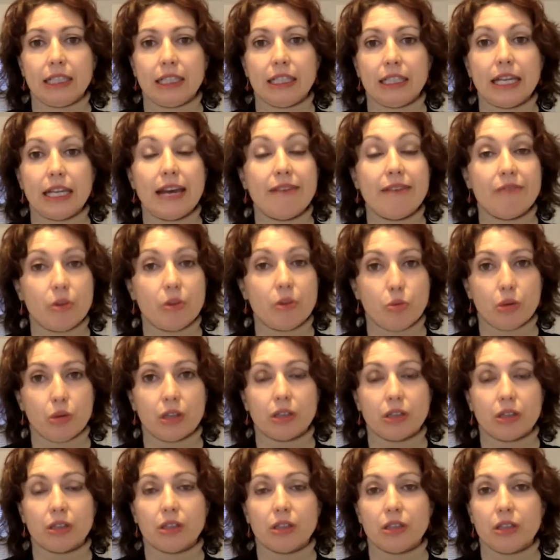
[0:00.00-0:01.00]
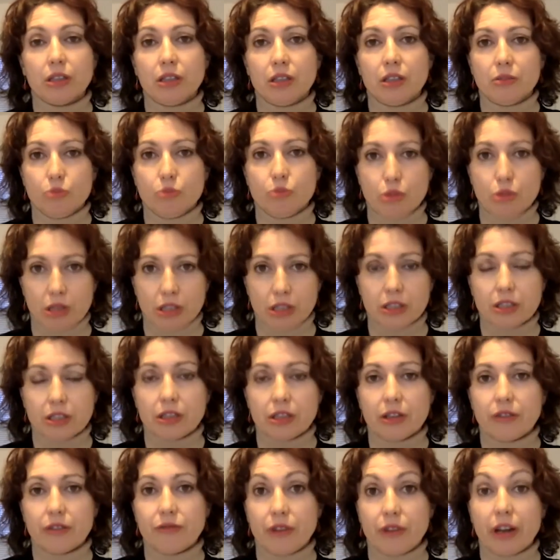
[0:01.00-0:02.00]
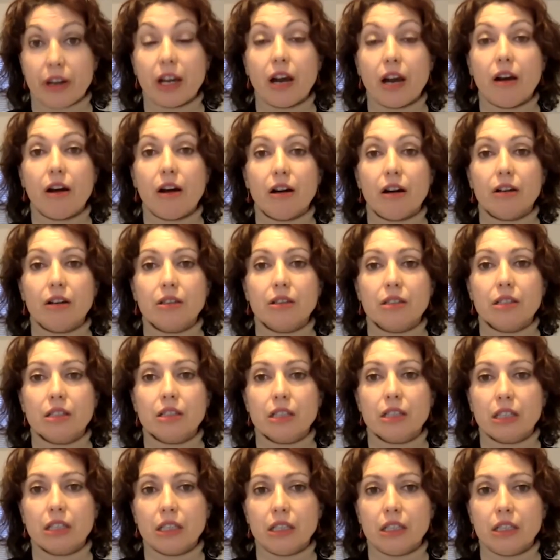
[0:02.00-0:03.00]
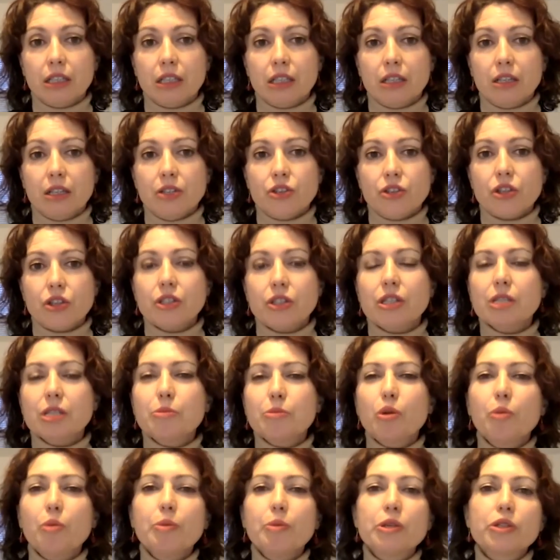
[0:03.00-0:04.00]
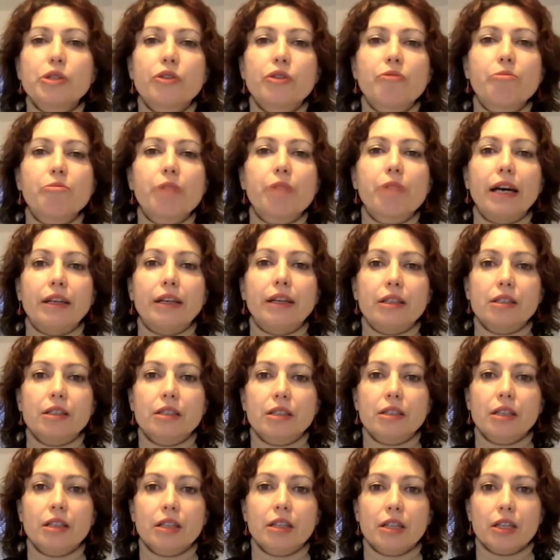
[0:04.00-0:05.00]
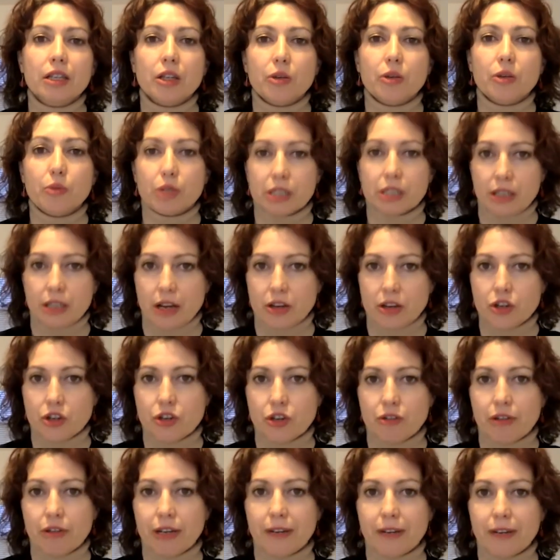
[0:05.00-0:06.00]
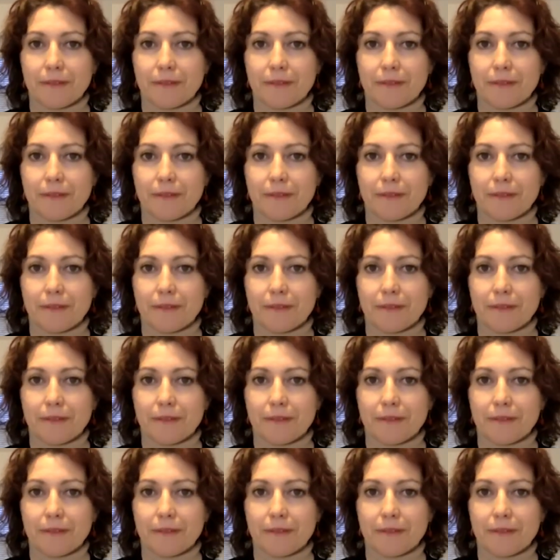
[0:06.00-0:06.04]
Everyone worked very hard. Just a small piece of bread was luxury.